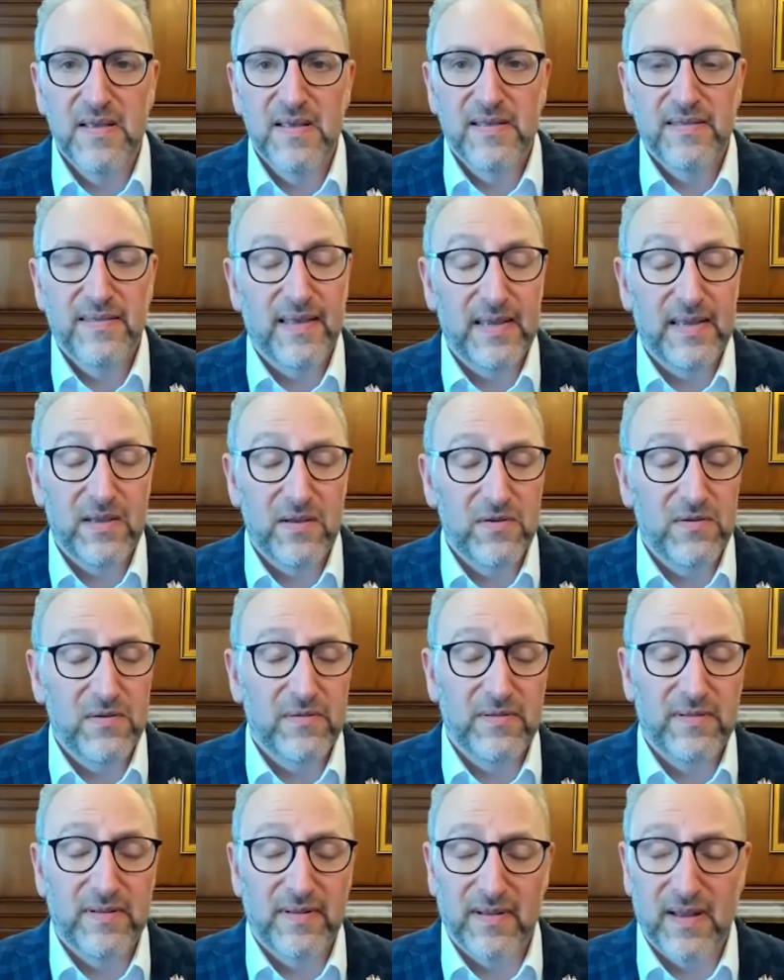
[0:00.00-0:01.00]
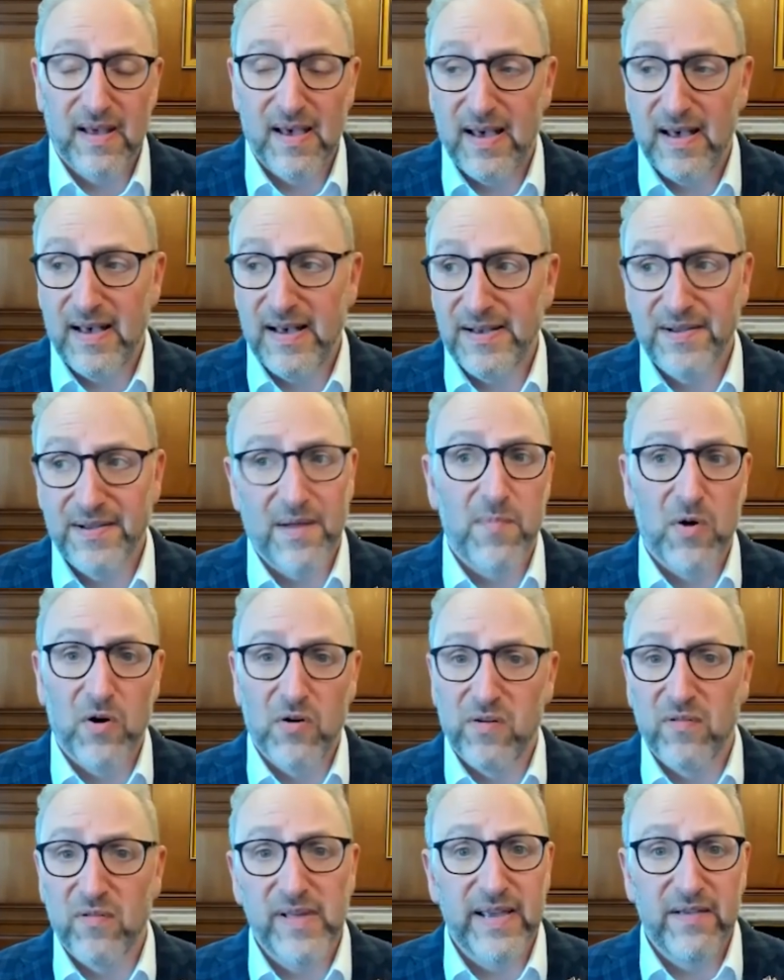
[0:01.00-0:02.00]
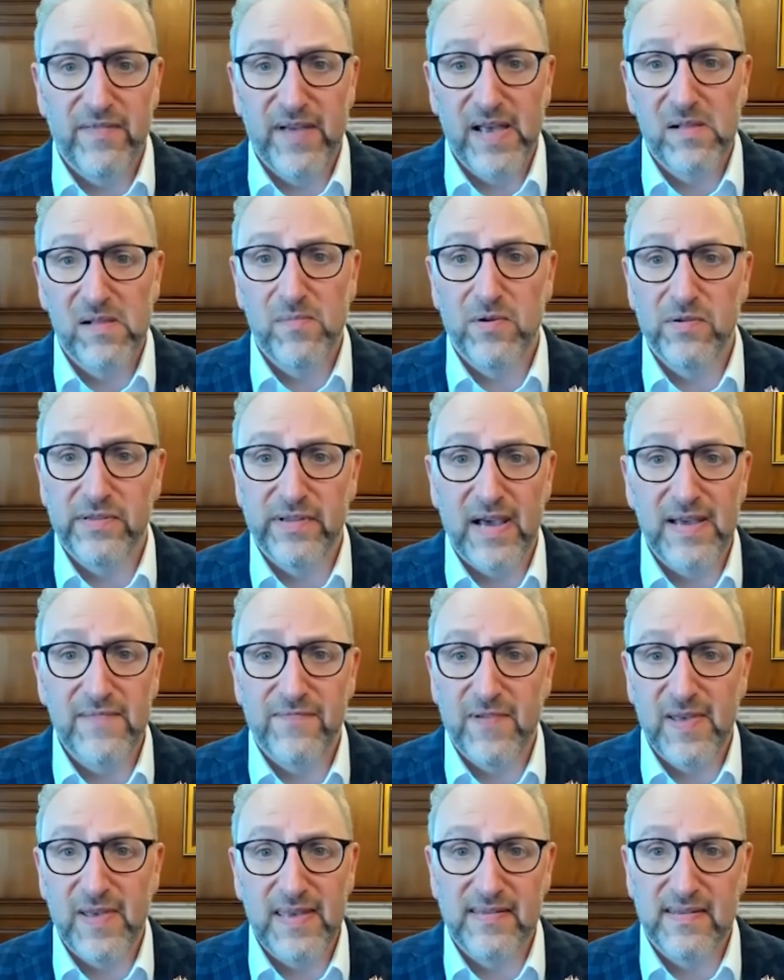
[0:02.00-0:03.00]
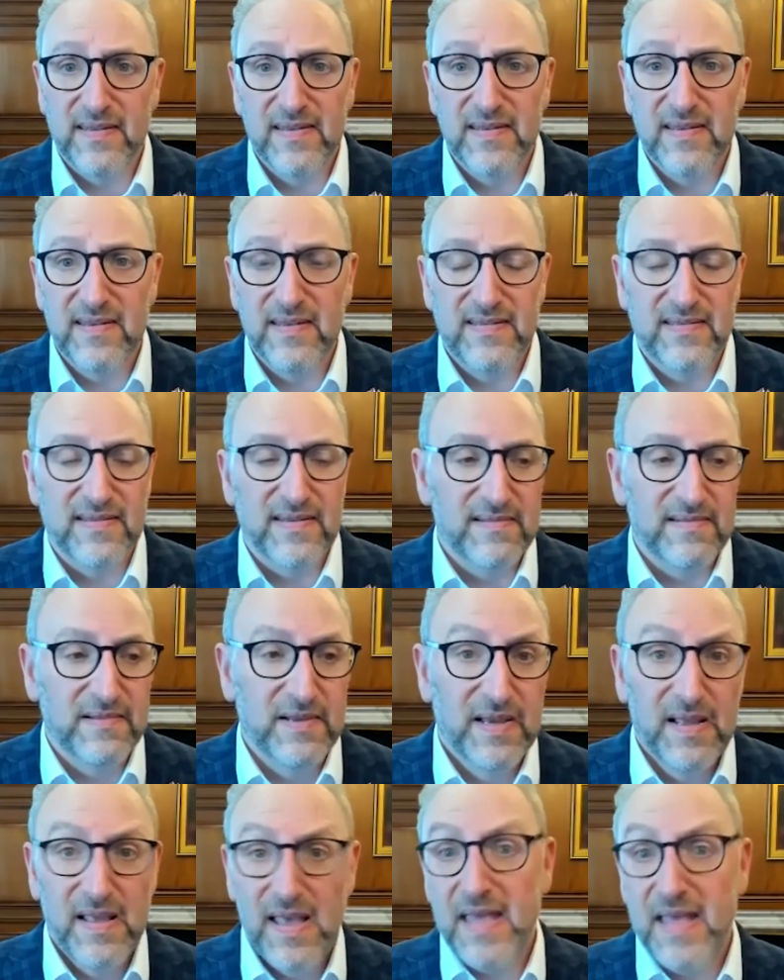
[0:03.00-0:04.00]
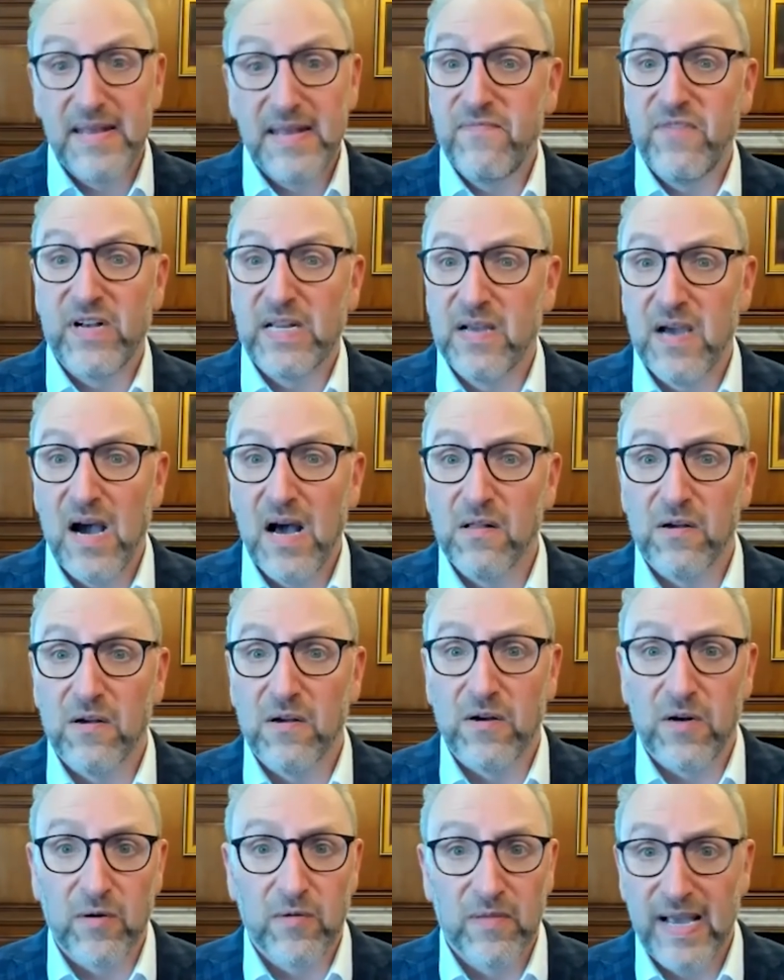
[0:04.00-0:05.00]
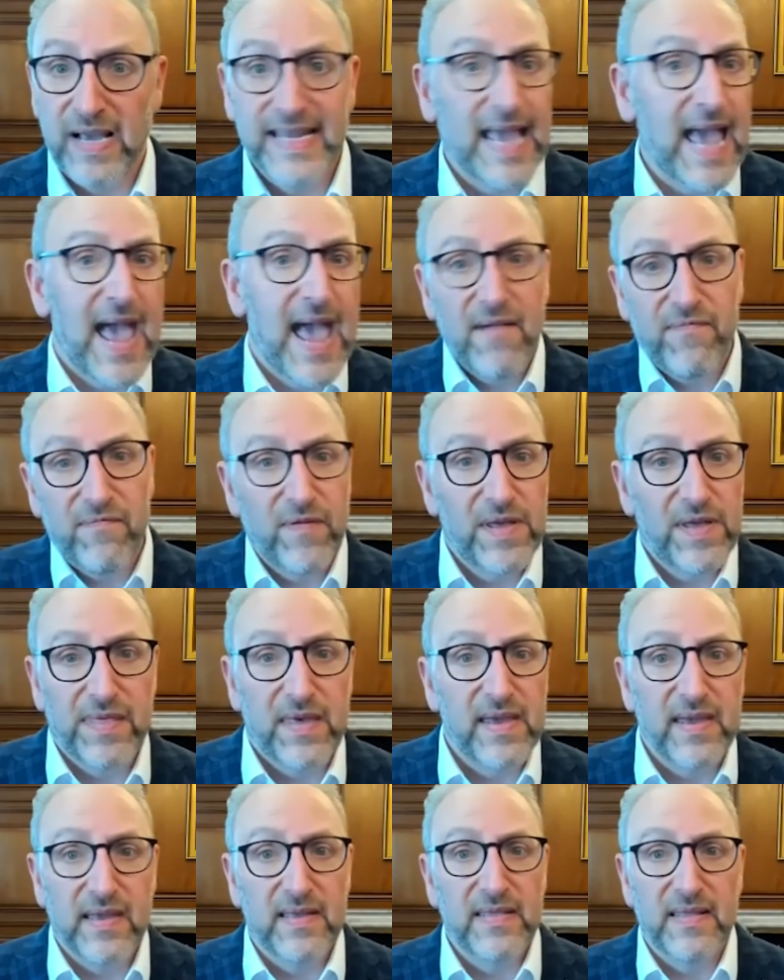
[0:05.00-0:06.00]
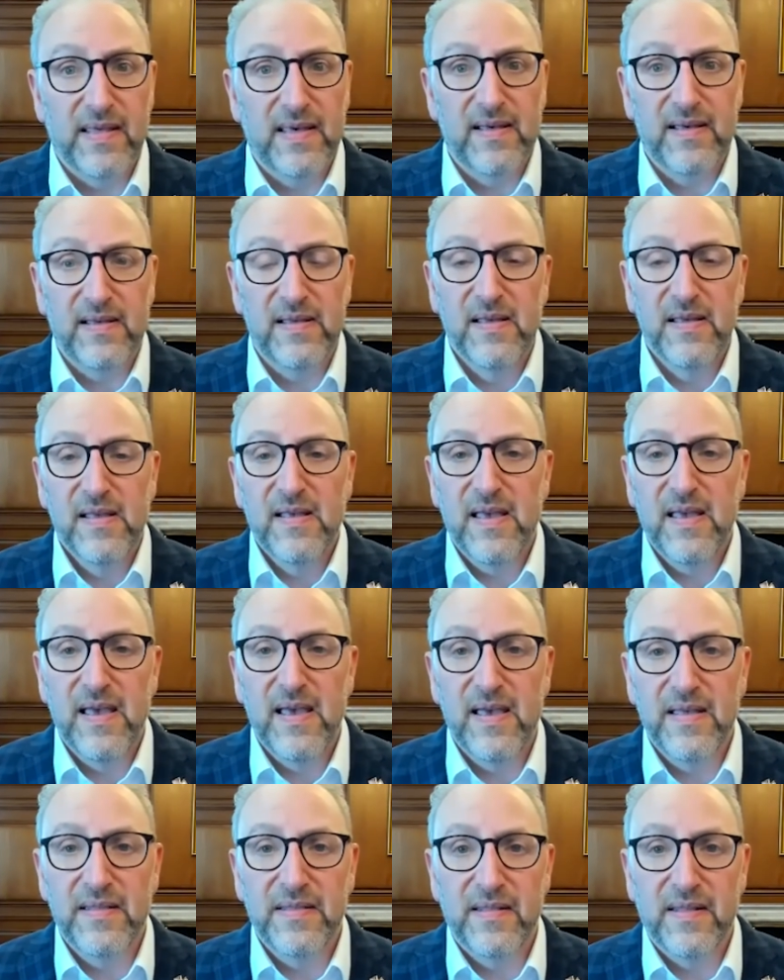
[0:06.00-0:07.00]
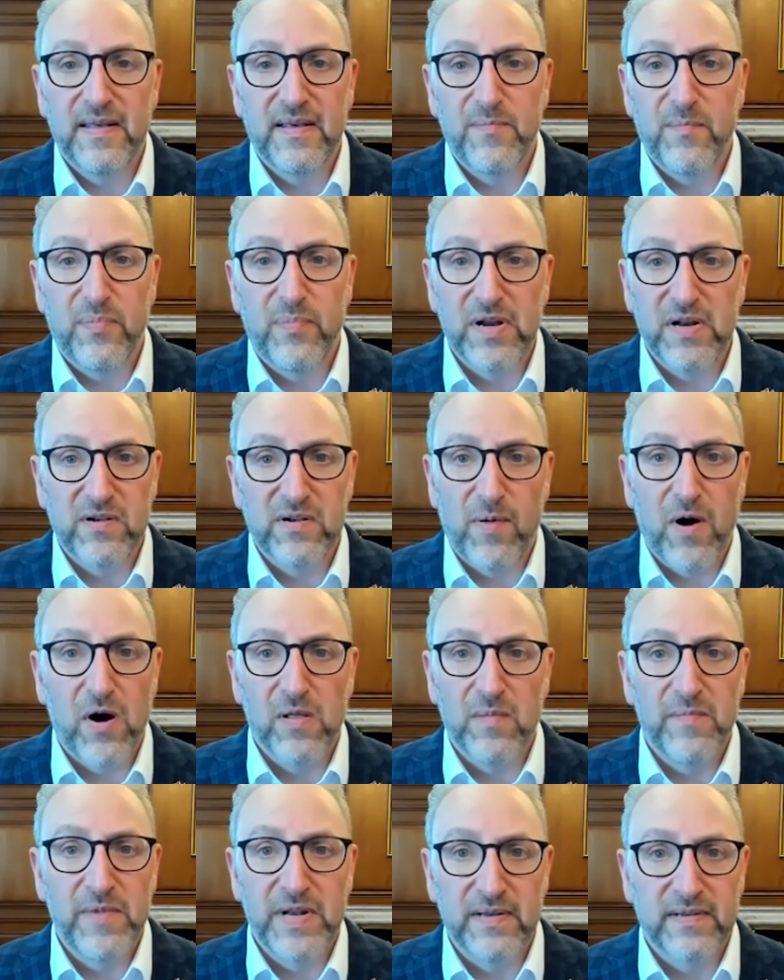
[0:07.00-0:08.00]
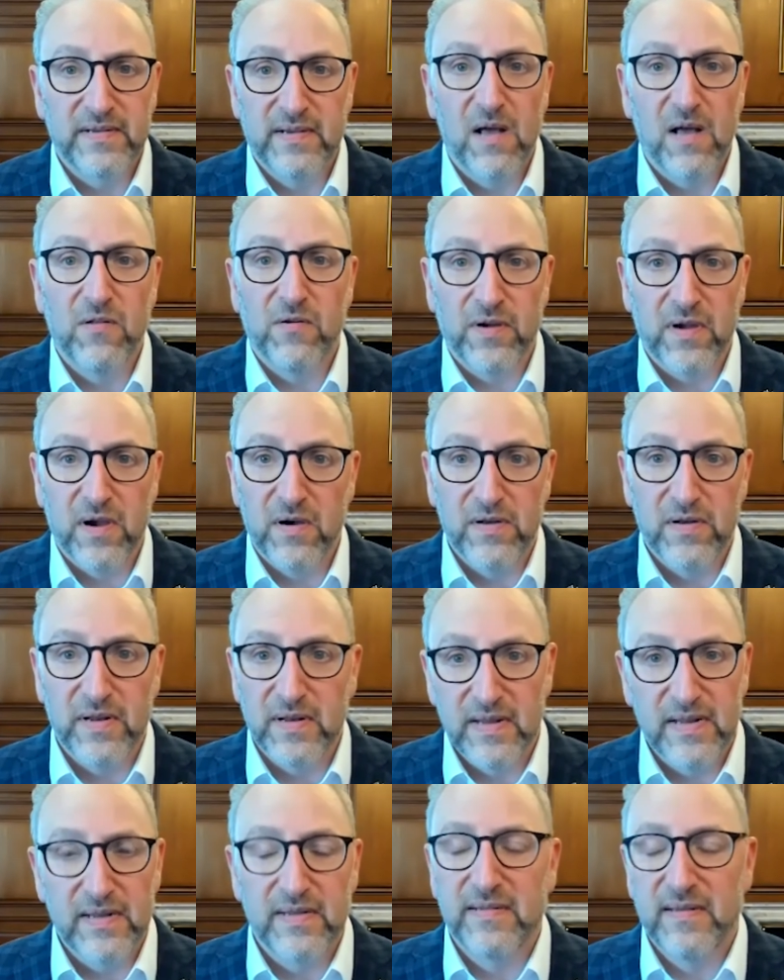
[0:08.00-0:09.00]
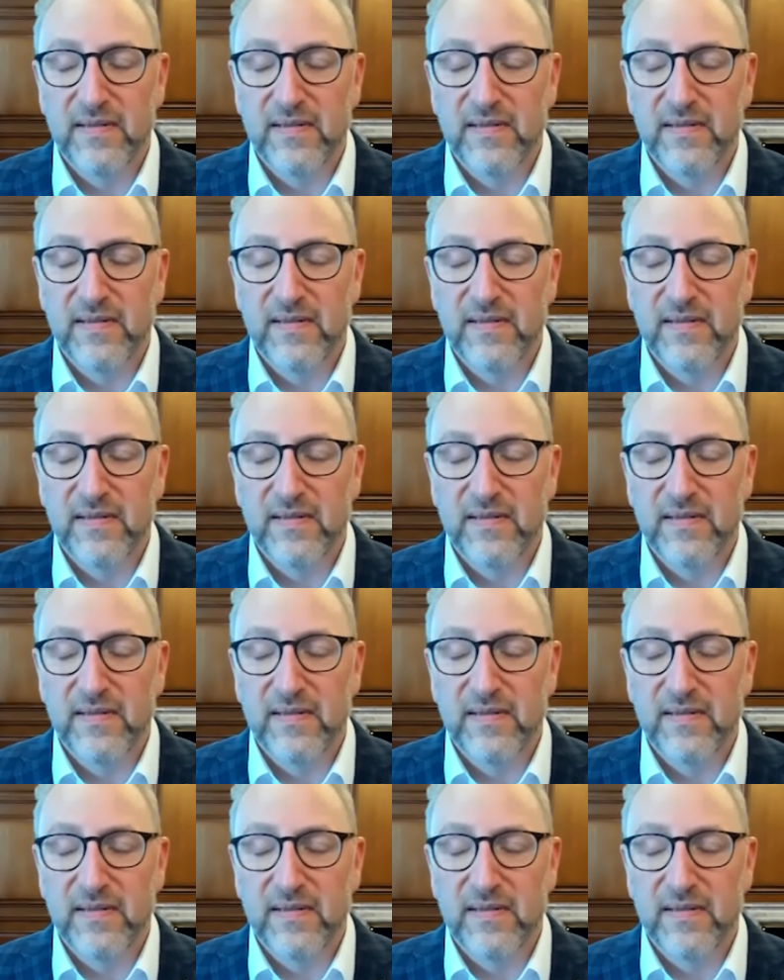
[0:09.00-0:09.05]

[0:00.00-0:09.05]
They use commercially available typefaces and even color. Like everything in the British Parliament is color coded.